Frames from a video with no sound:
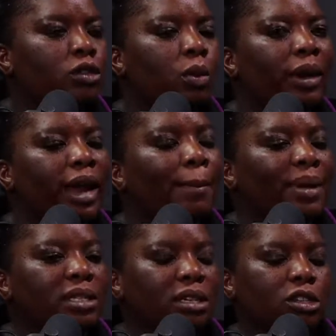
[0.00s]
So what
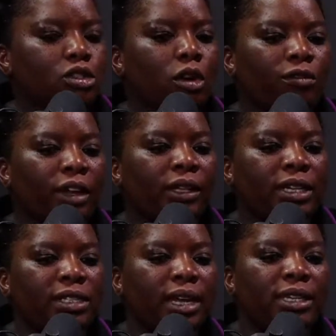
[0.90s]
happens in a stokvel
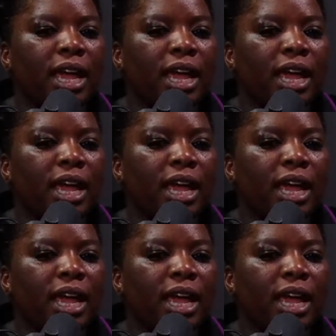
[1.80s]
is that